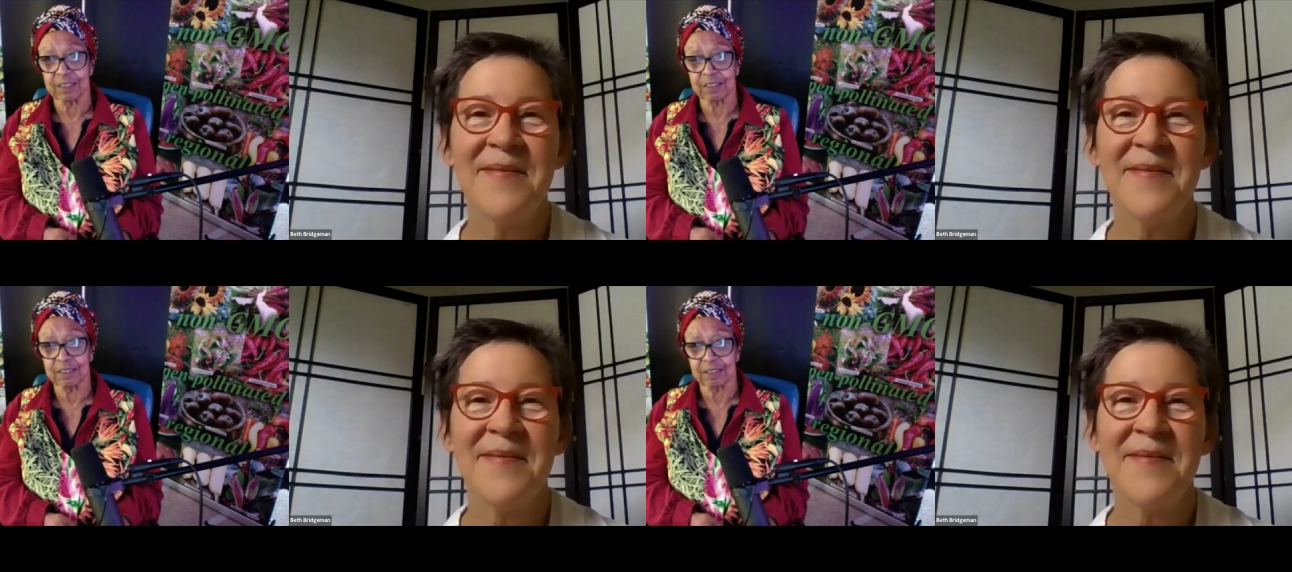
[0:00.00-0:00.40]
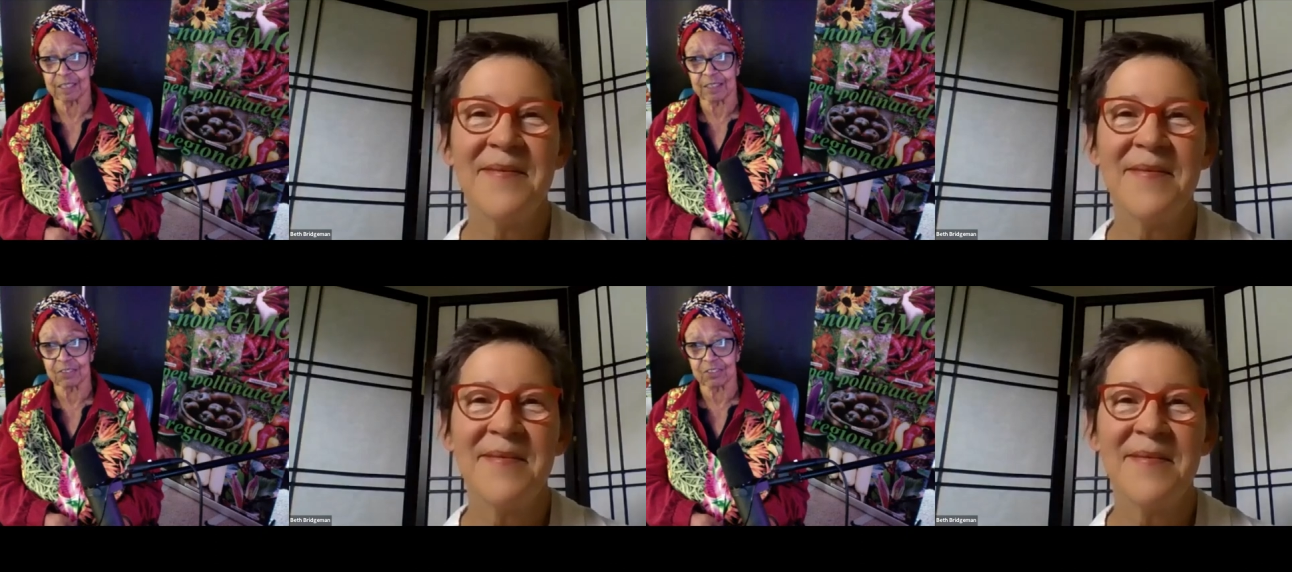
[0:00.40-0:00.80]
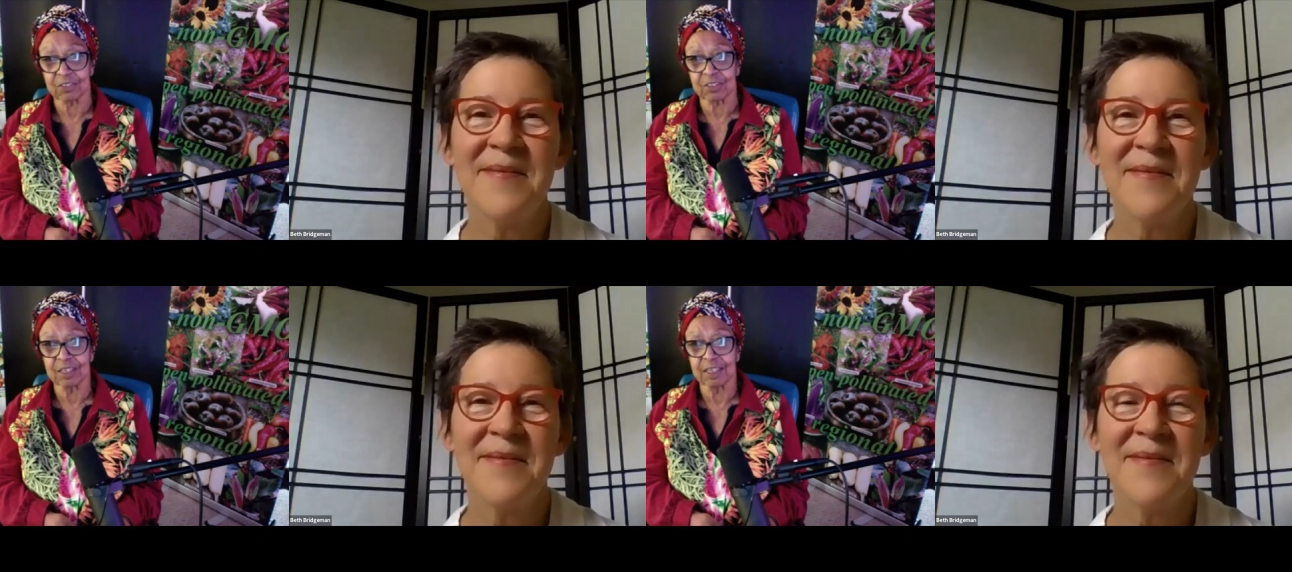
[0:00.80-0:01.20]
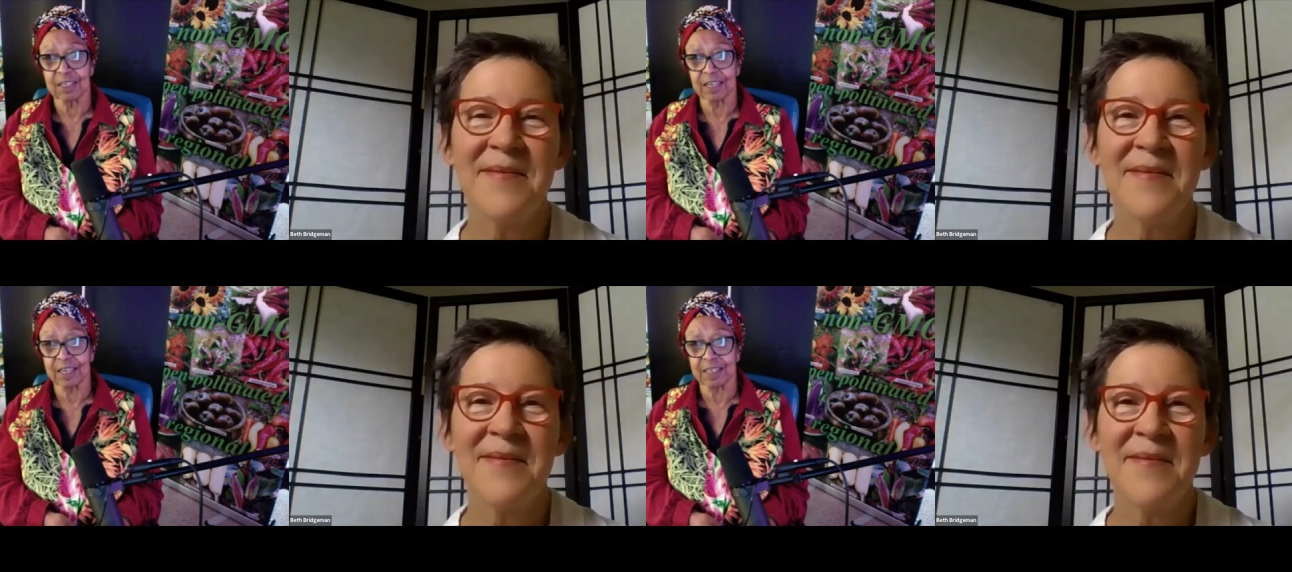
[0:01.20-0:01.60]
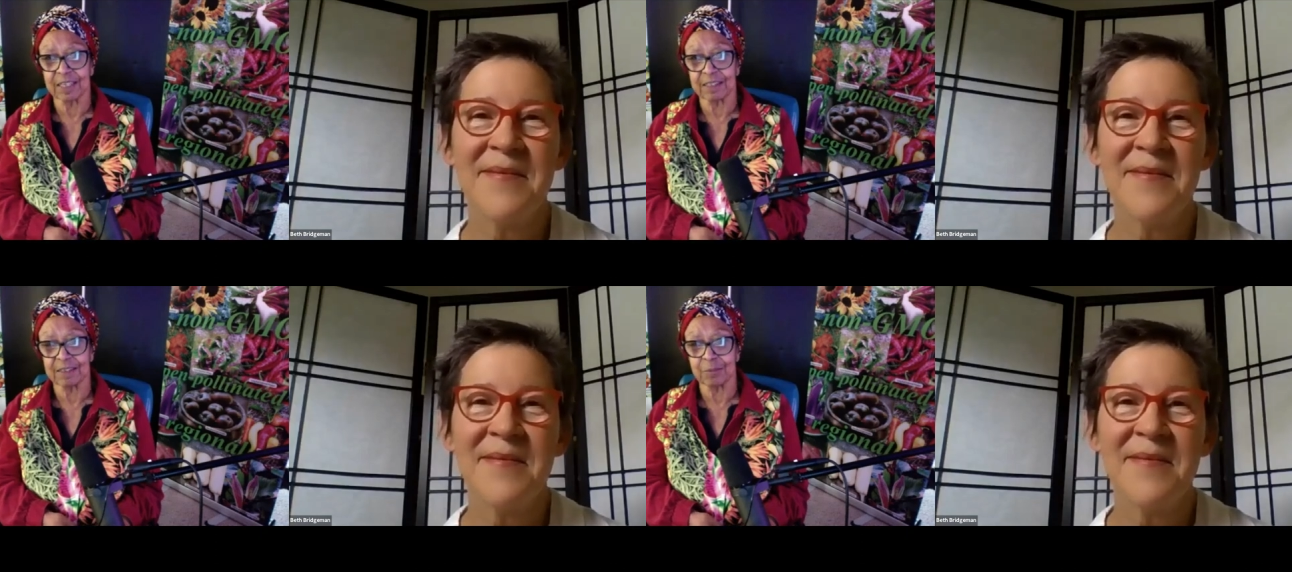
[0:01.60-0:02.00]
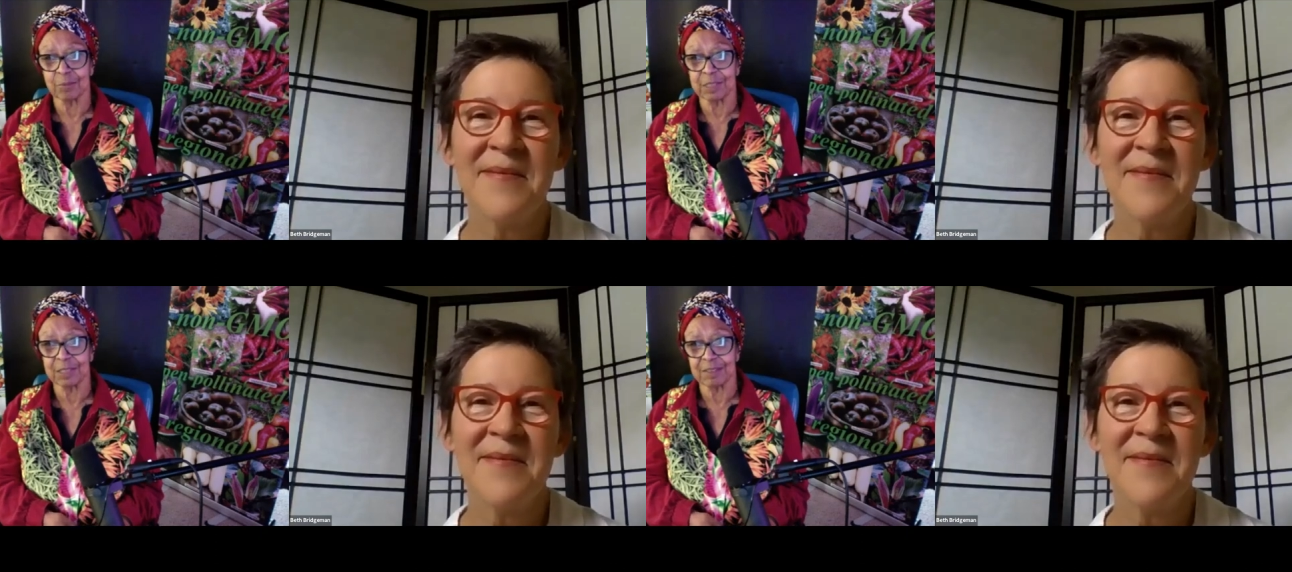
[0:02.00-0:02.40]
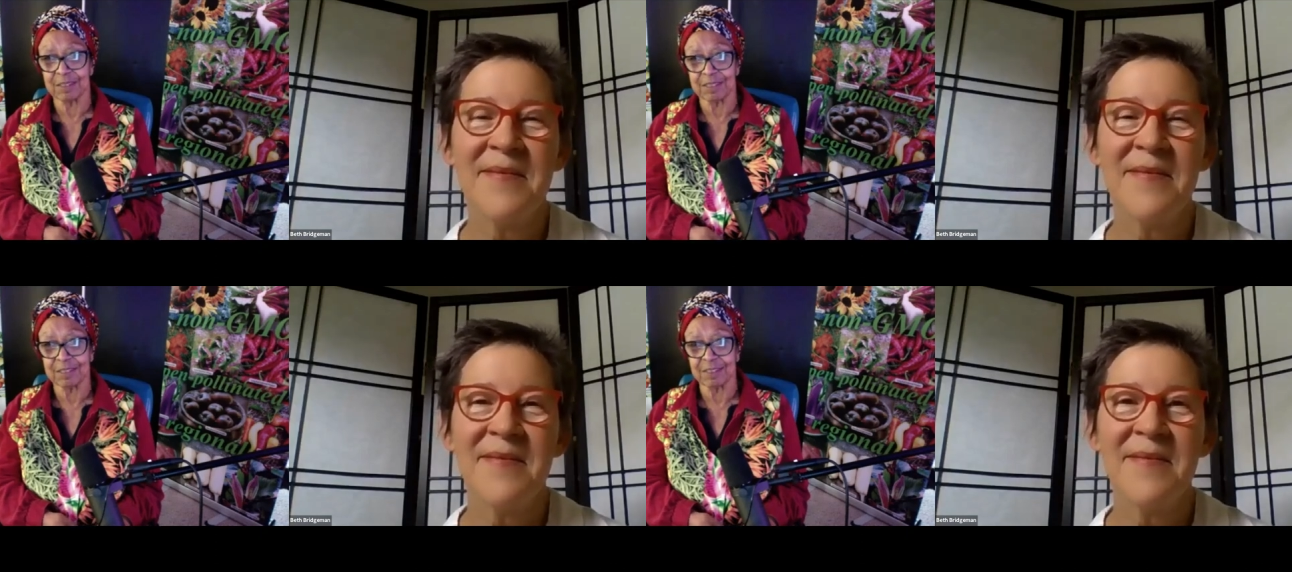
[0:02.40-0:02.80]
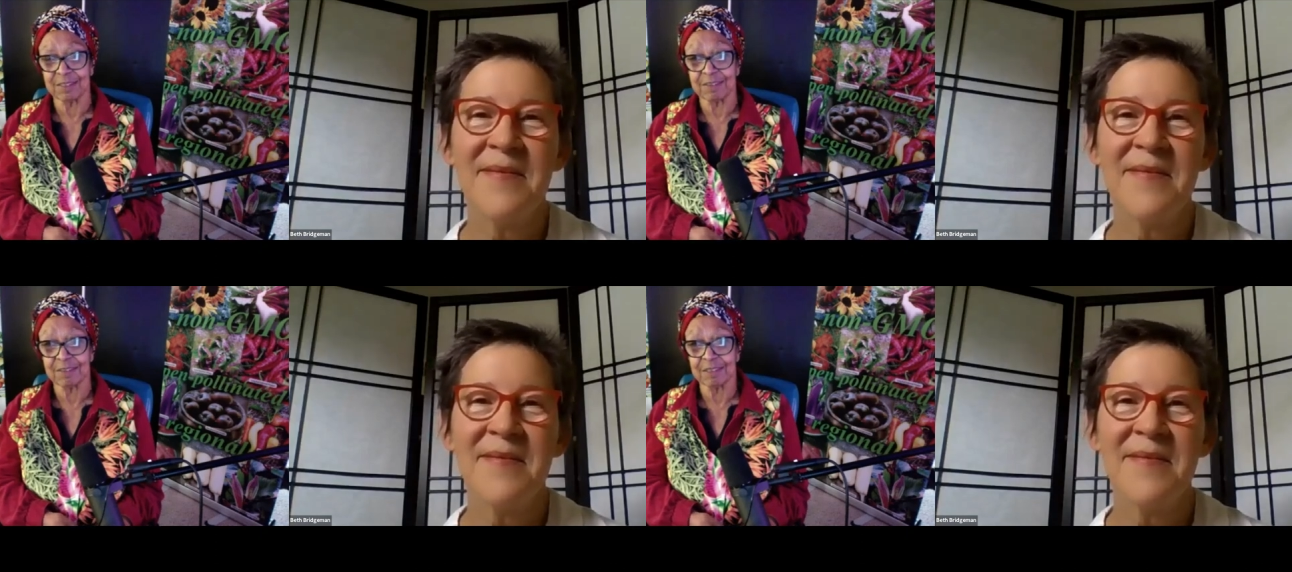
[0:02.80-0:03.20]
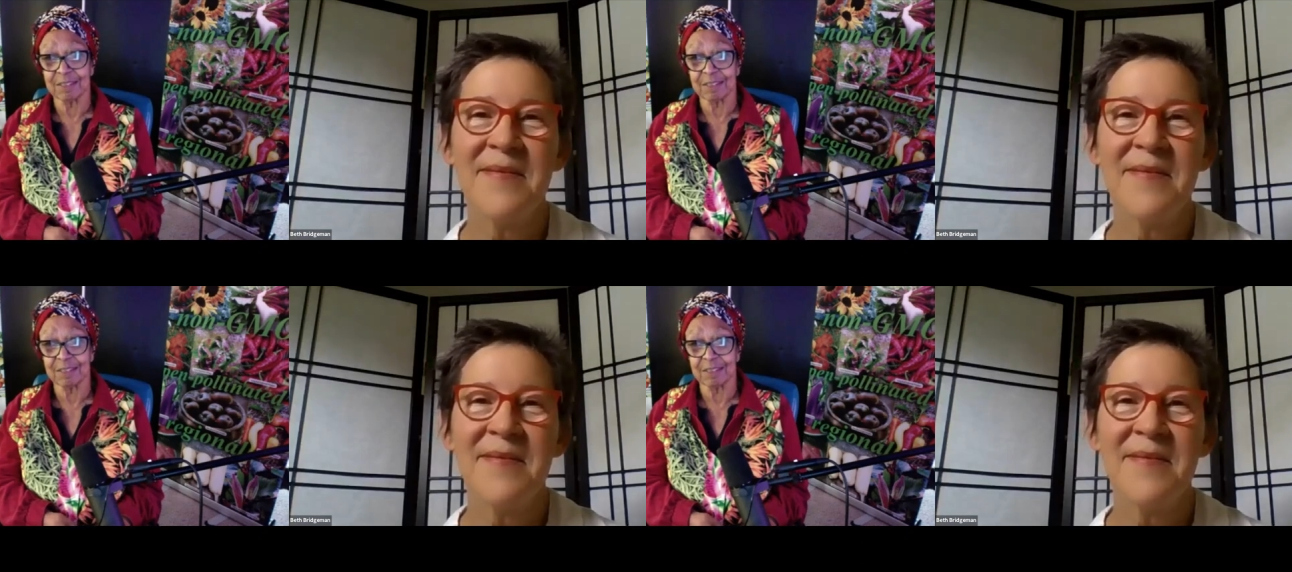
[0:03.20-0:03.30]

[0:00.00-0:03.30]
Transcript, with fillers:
Speaker 1: collection and maintained